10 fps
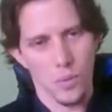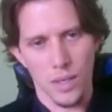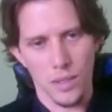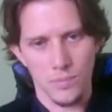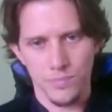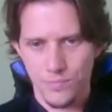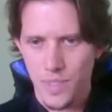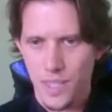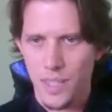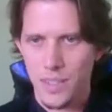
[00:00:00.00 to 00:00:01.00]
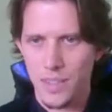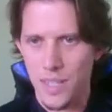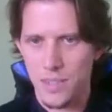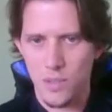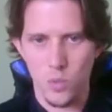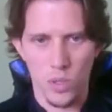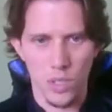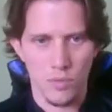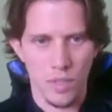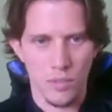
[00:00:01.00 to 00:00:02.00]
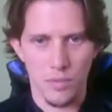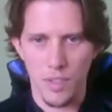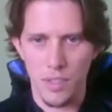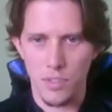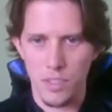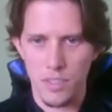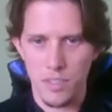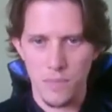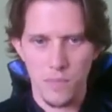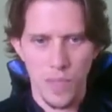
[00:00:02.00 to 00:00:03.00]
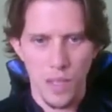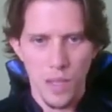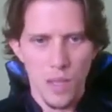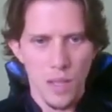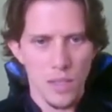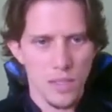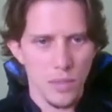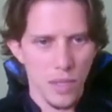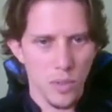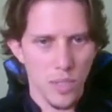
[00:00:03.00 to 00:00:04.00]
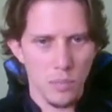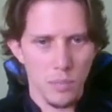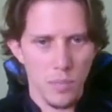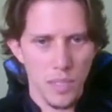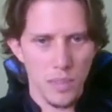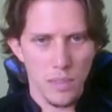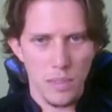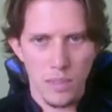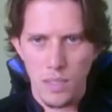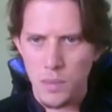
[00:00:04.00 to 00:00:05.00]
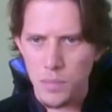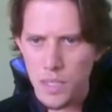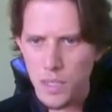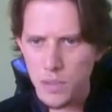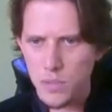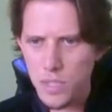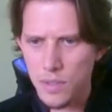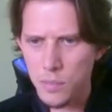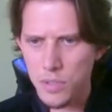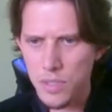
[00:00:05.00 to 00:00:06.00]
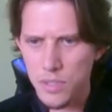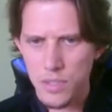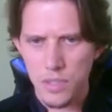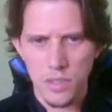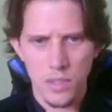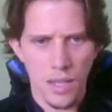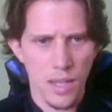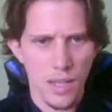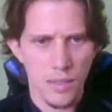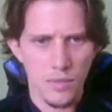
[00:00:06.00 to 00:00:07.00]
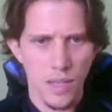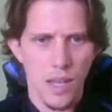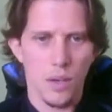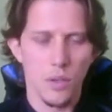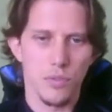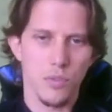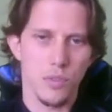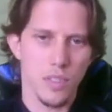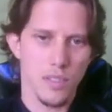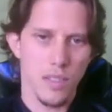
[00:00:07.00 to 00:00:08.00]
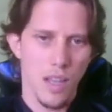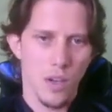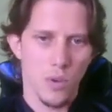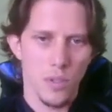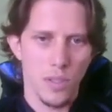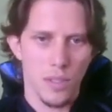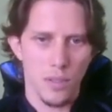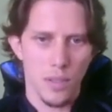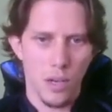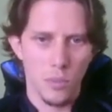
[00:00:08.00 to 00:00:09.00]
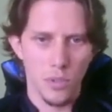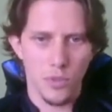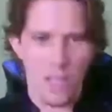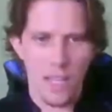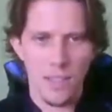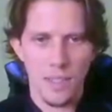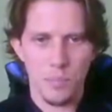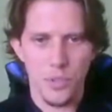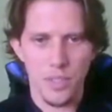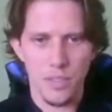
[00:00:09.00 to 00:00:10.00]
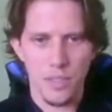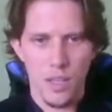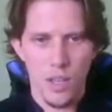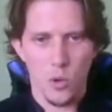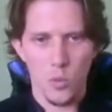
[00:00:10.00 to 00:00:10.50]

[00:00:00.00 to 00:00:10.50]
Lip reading: Well, that's one of our favorites. Let's see if I want to place anybody else. Have I put the Seeker? I have. Of course. We are almost forgetting the Priest.